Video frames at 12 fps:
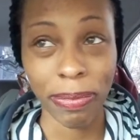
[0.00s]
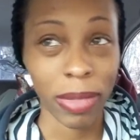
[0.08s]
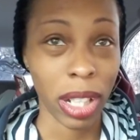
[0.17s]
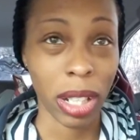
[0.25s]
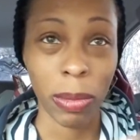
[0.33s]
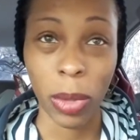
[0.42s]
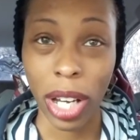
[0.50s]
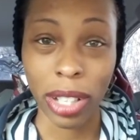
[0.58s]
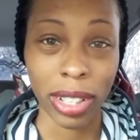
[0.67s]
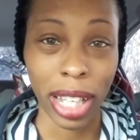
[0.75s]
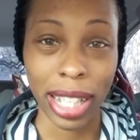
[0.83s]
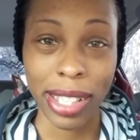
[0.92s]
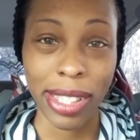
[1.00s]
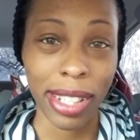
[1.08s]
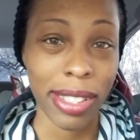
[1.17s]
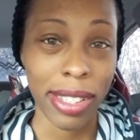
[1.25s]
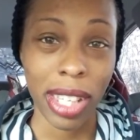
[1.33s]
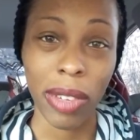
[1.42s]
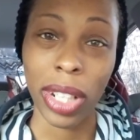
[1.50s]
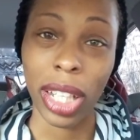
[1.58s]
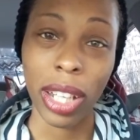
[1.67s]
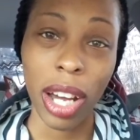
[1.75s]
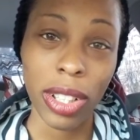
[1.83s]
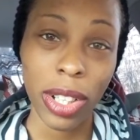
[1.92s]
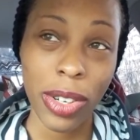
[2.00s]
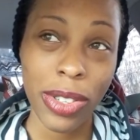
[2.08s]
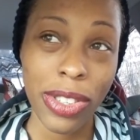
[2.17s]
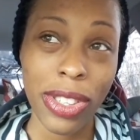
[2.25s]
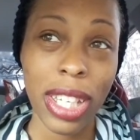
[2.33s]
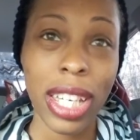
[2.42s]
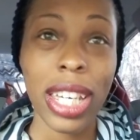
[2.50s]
around like $60-$70.